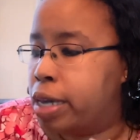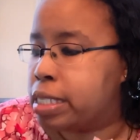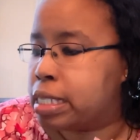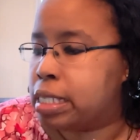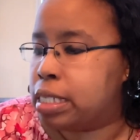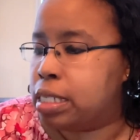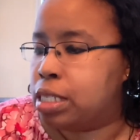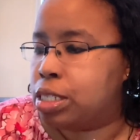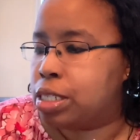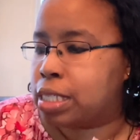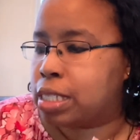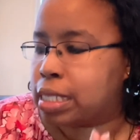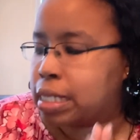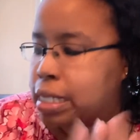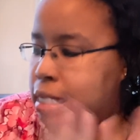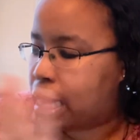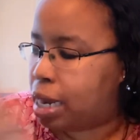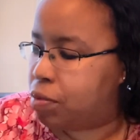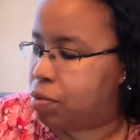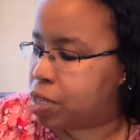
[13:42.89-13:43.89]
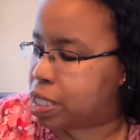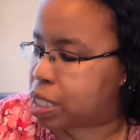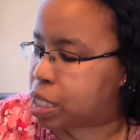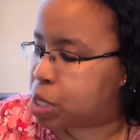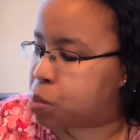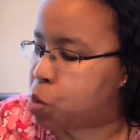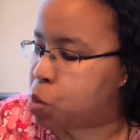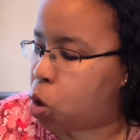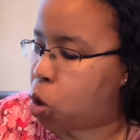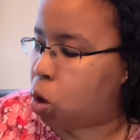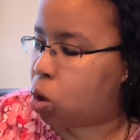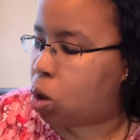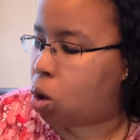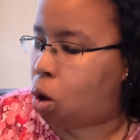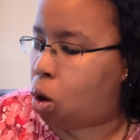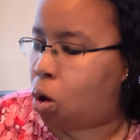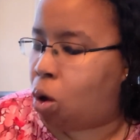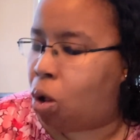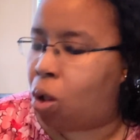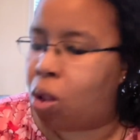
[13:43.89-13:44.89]
It's just kind of a small
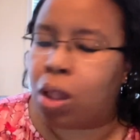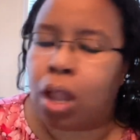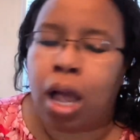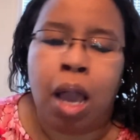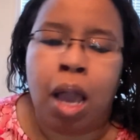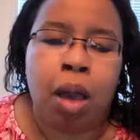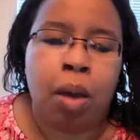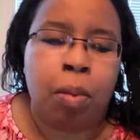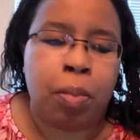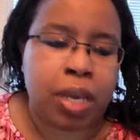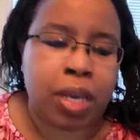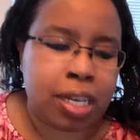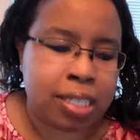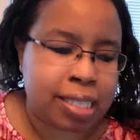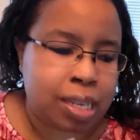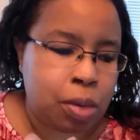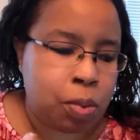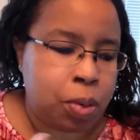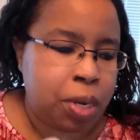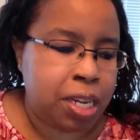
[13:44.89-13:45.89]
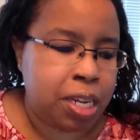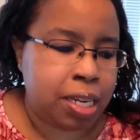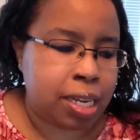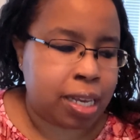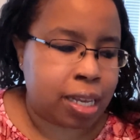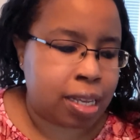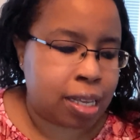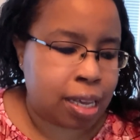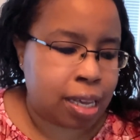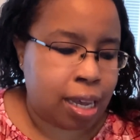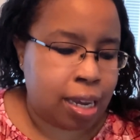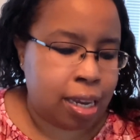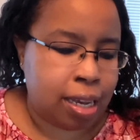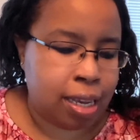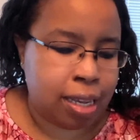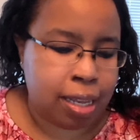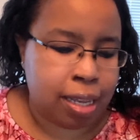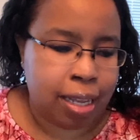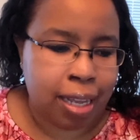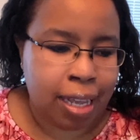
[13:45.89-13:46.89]
haul because I wanted to kind
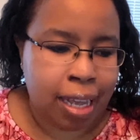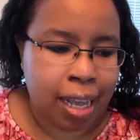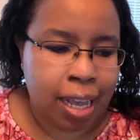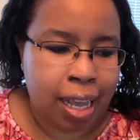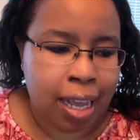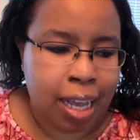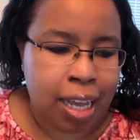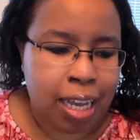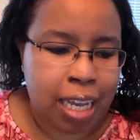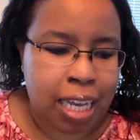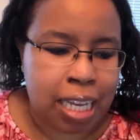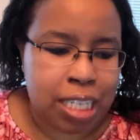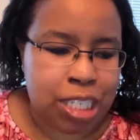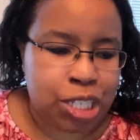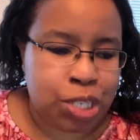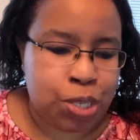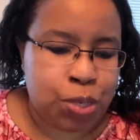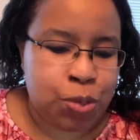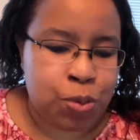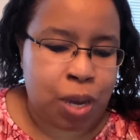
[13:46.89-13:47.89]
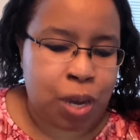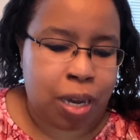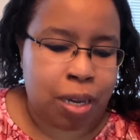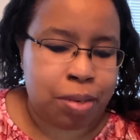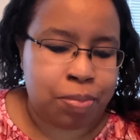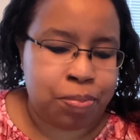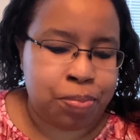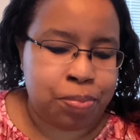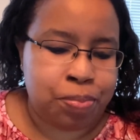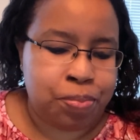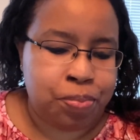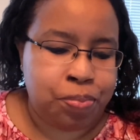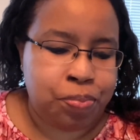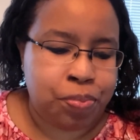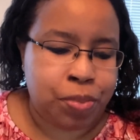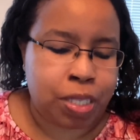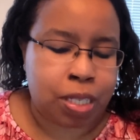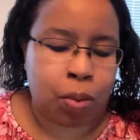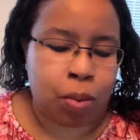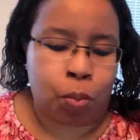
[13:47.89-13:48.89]
of do
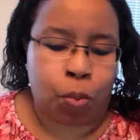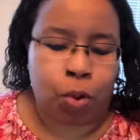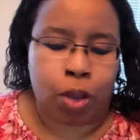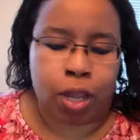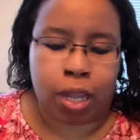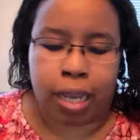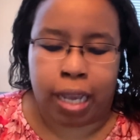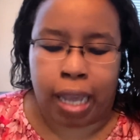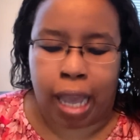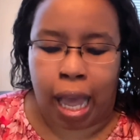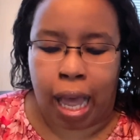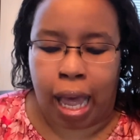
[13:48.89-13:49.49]
some really